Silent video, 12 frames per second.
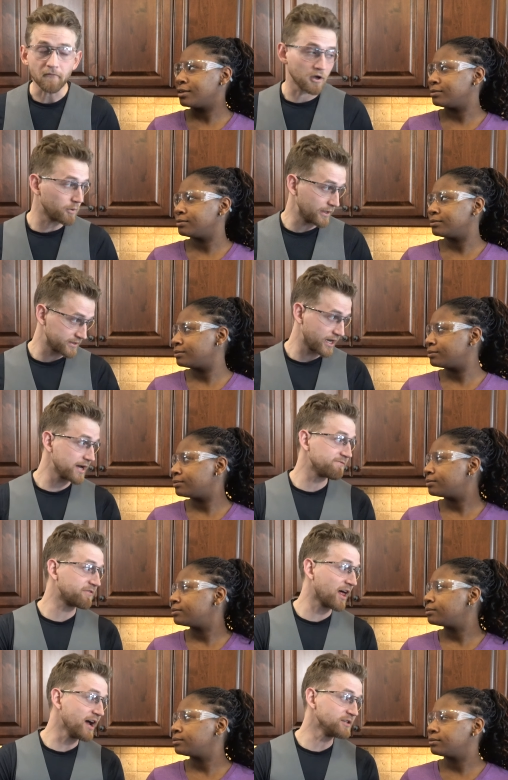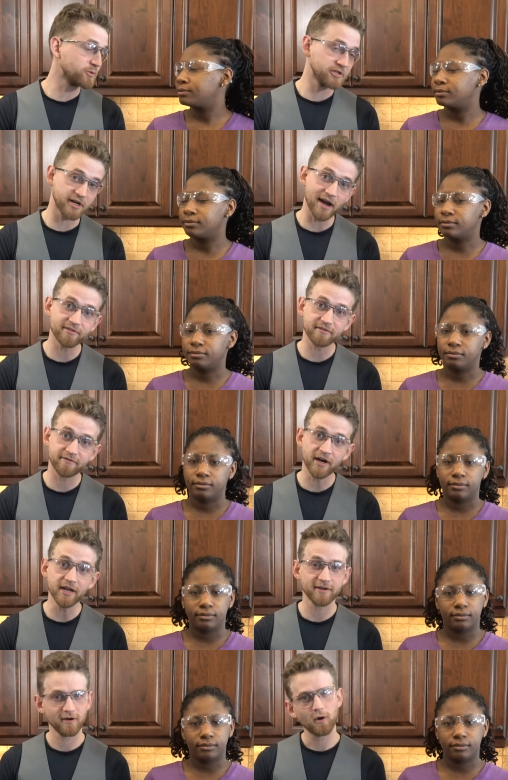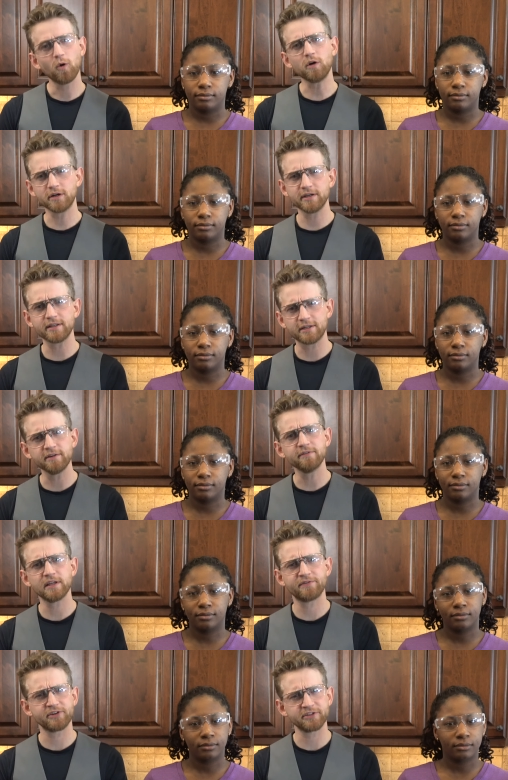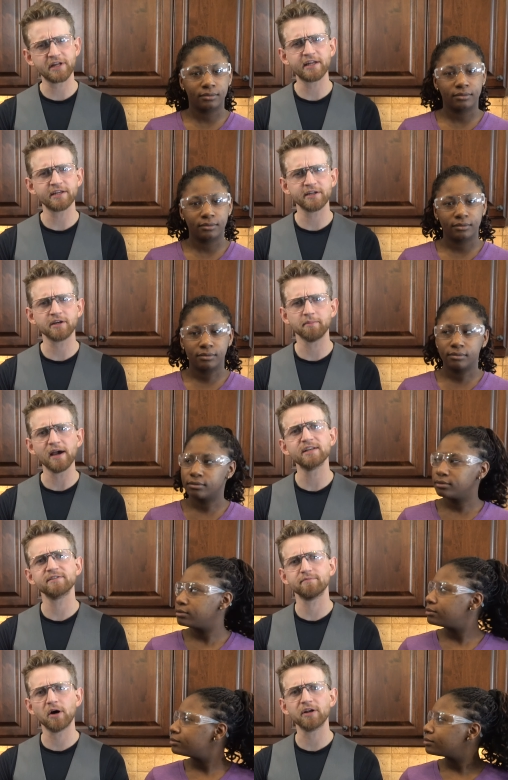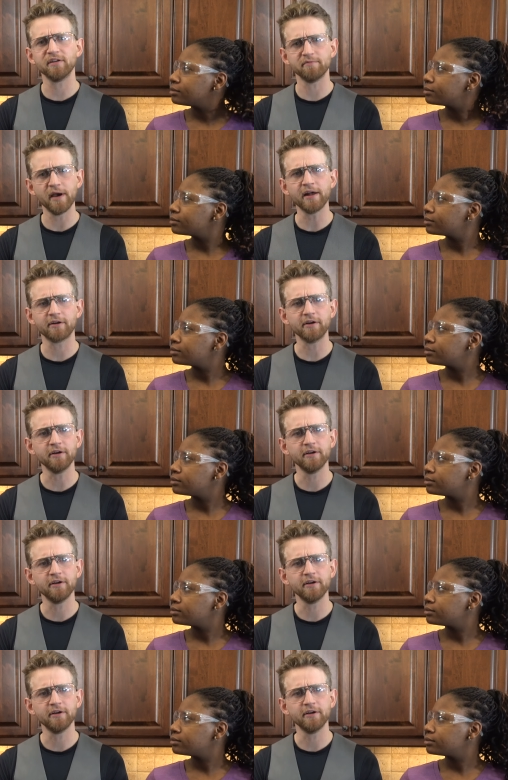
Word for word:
Speaker 1: Well, time flies when you're having fun, or relatively if you're standing near a massive body of matter.